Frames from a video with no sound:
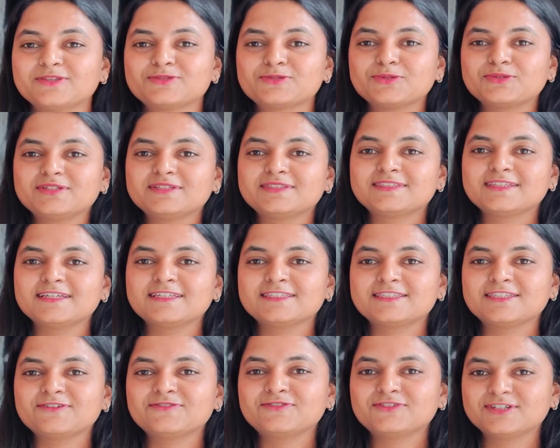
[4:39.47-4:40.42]
So this is
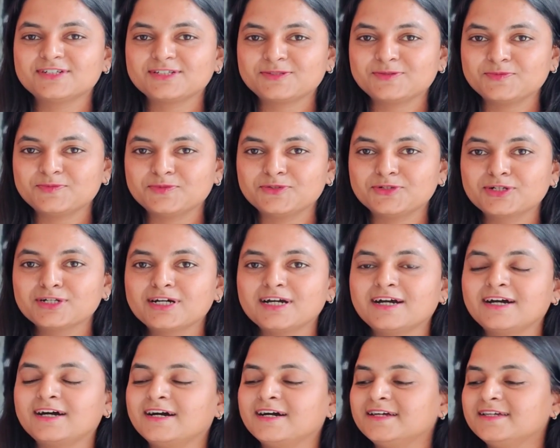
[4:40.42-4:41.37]
the first book.
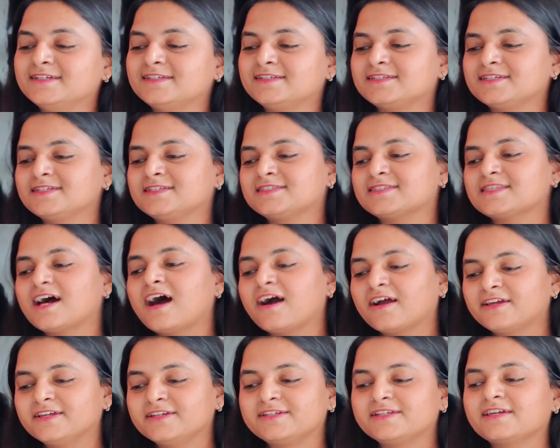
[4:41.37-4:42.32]
It is
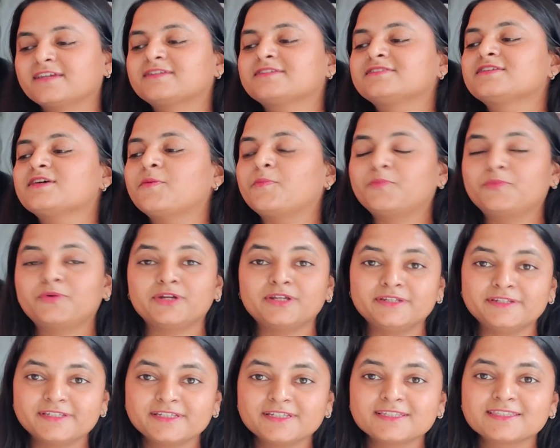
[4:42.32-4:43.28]
Architect's
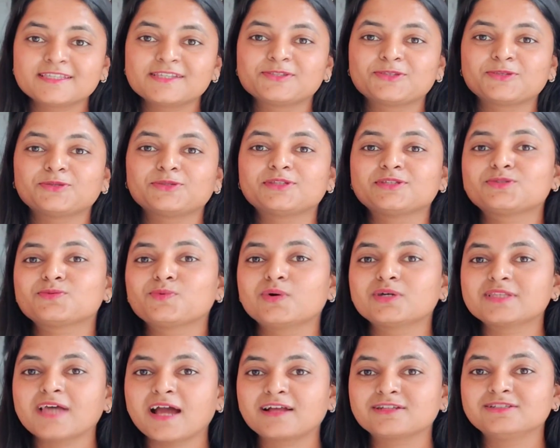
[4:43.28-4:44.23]
Apprentice. So this
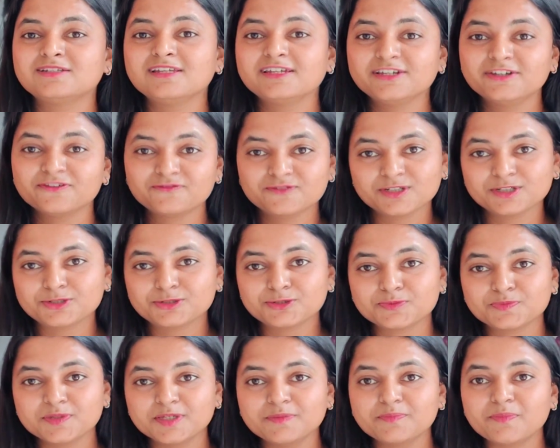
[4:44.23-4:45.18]
was actually gifted to
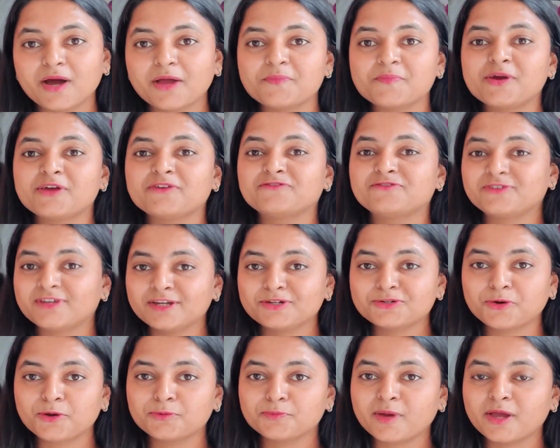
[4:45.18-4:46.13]
me by my
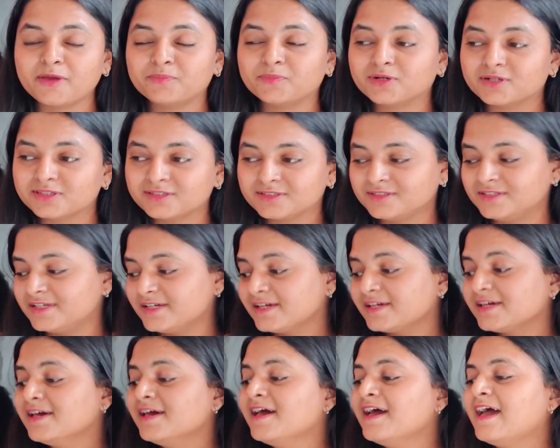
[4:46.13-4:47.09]
friend on my
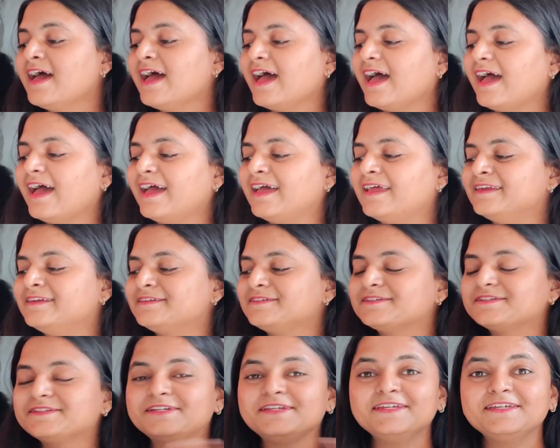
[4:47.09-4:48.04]
birthday, and
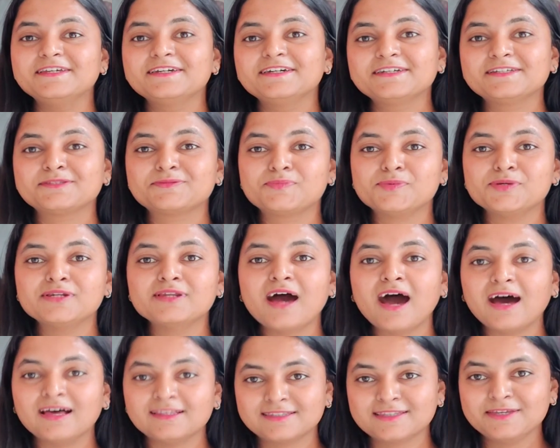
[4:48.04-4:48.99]
he has been
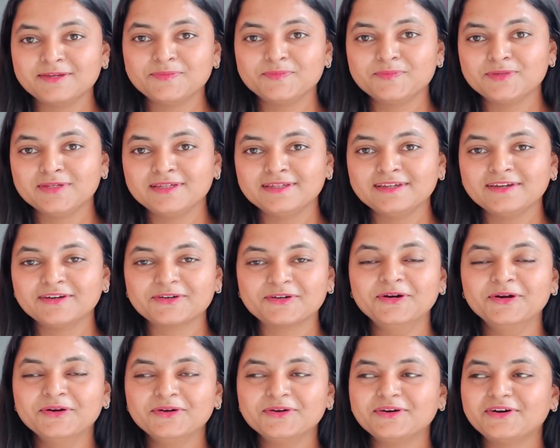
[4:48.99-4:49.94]
asking me
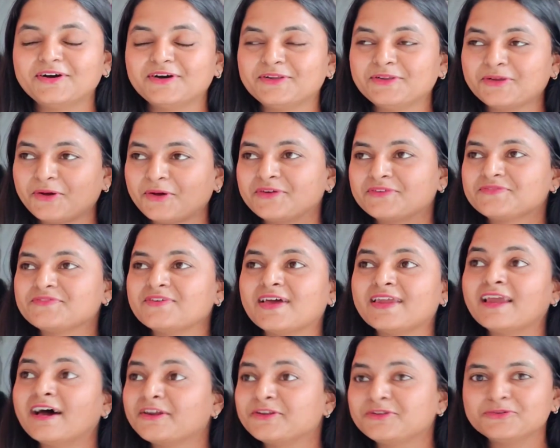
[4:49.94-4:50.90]
a lot,
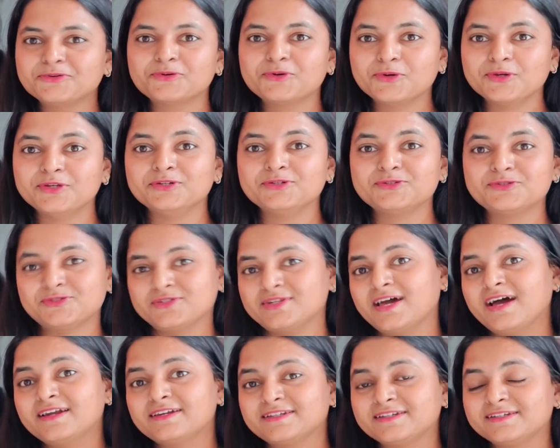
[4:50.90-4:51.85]
when are you going to
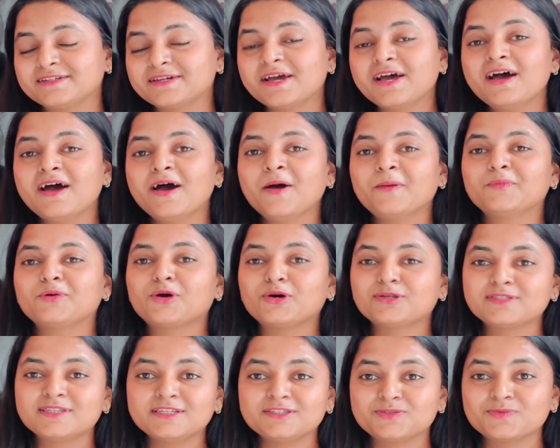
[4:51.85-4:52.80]
start it,
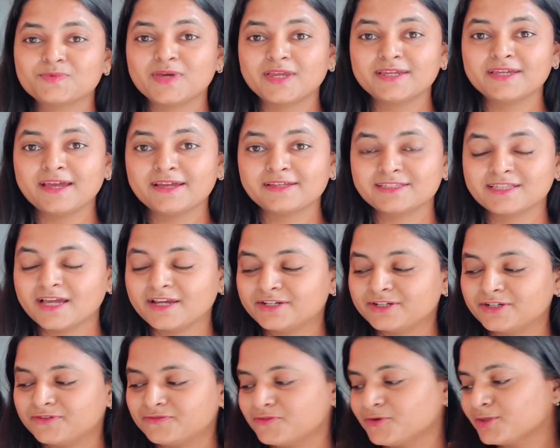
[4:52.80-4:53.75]
because he's very
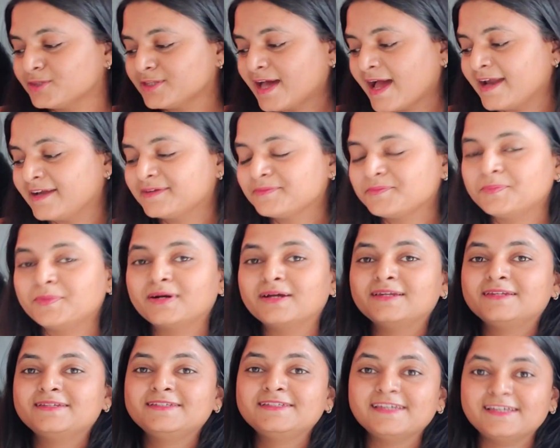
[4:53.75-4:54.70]
excited for that.
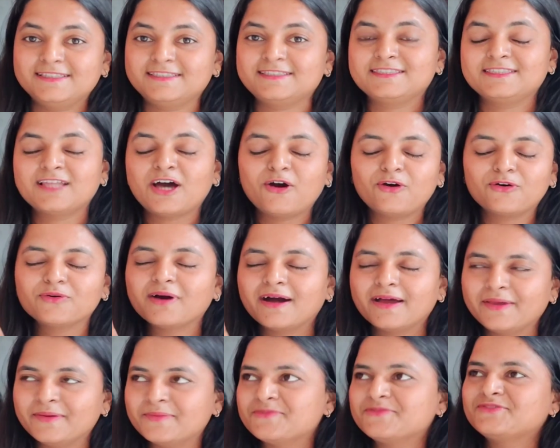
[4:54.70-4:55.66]
But yes, now
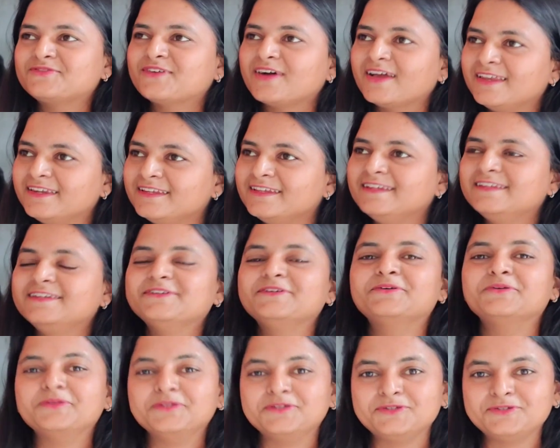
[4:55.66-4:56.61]
I am finally
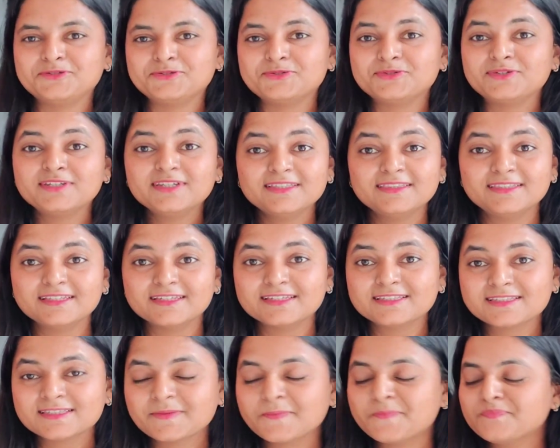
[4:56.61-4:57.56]
going to read
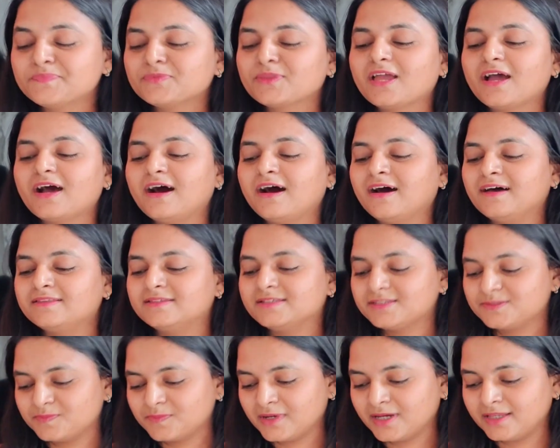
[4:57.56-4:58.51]
this
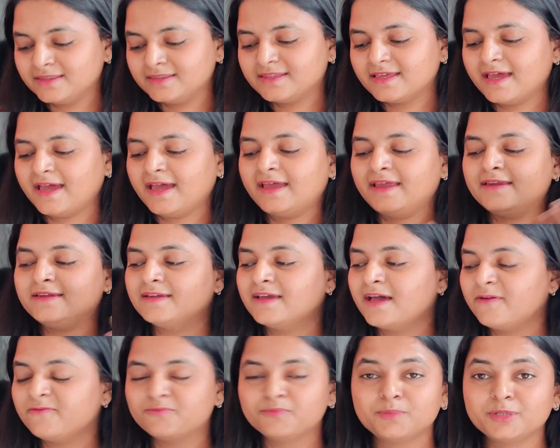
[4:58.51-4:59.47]
this month, and
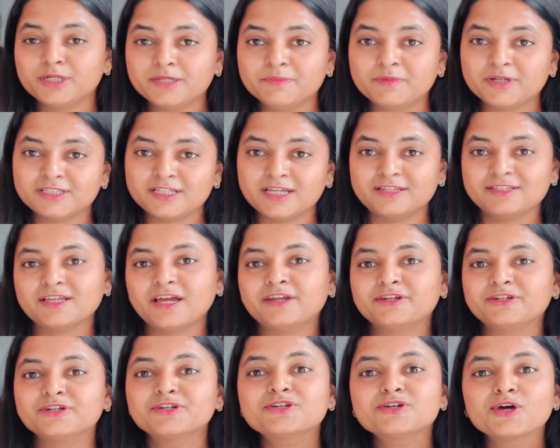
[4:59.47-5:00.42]
I'm pretty much
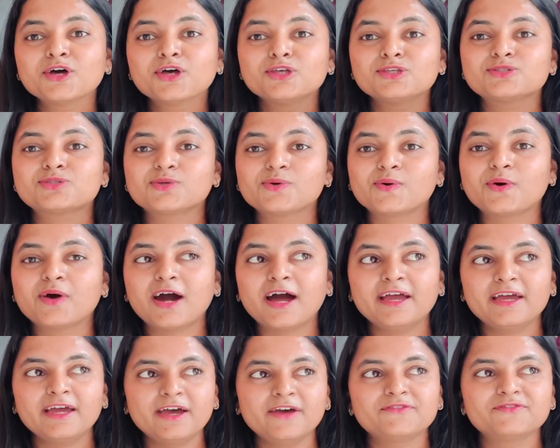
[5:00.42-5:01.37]
excited. So I
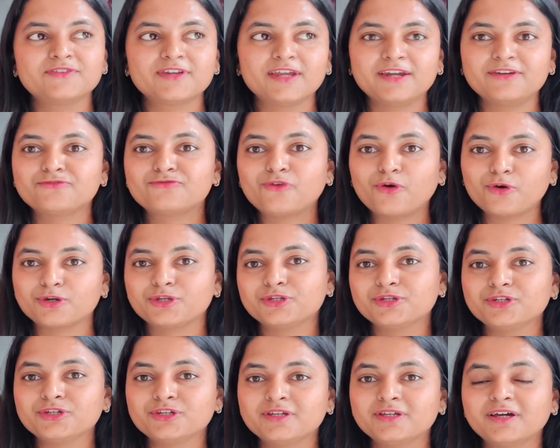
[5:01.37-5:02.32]
have read
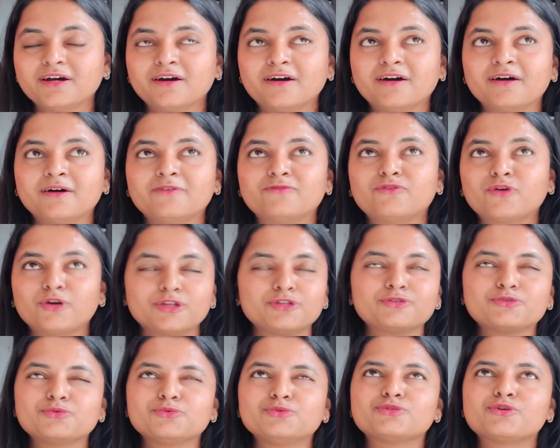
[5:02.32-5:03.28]
40
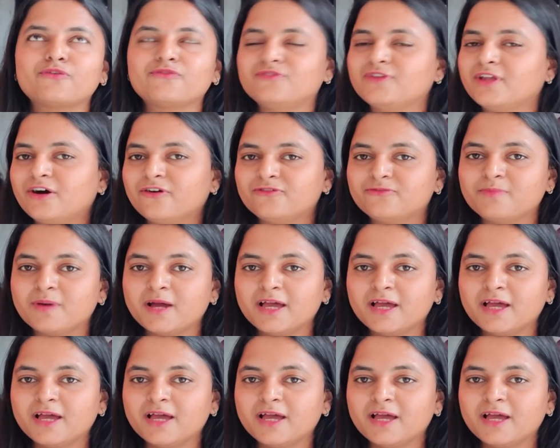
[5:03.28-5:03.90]
Rules of Love